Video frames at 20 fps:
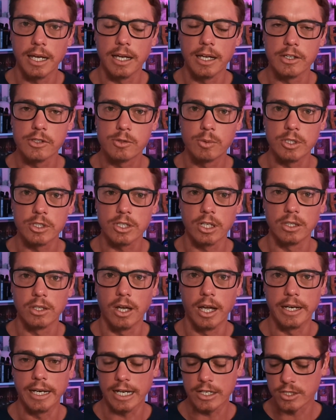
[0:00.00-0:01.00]
Switch
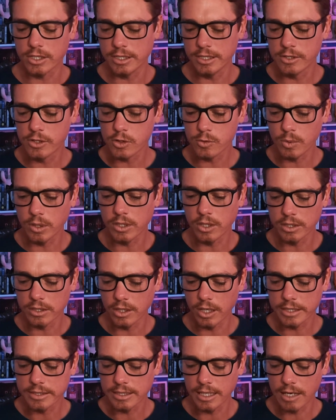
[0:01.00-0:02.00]
Online, actually. This is one I'd
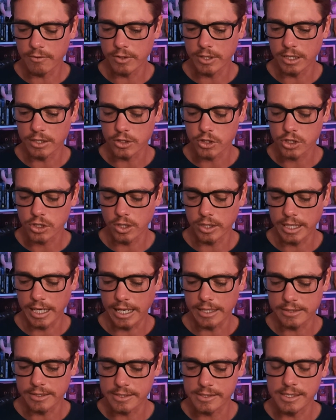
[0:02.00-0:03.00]
like to have another shot
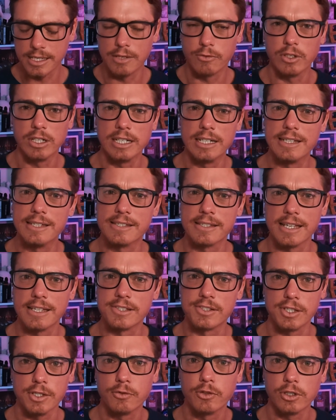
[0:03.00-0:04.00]
at to see if it is as
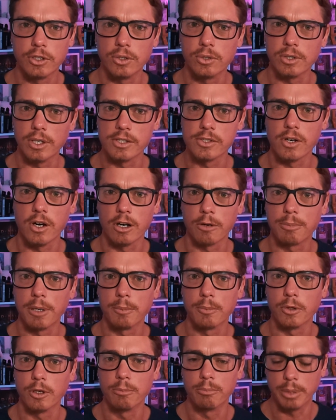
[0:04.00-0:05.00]
difficult as I
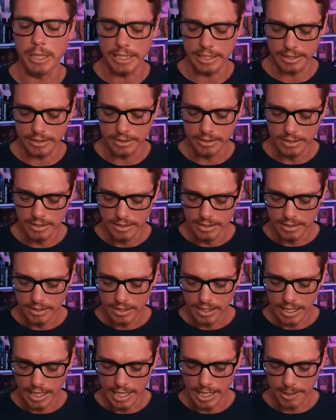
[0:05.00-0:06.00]
remember it being.
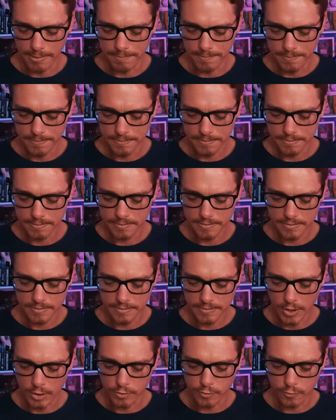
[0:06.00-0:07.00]

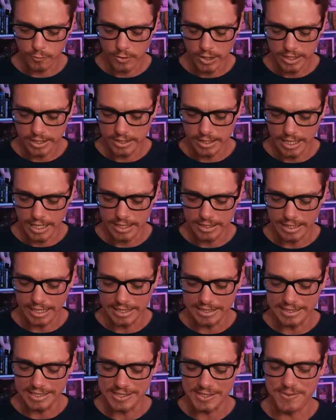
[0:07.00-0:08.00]
Those fucking ant
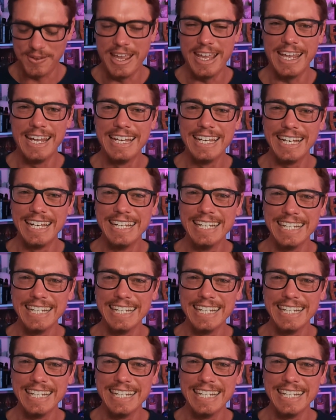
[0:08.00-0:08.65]
aliens, man.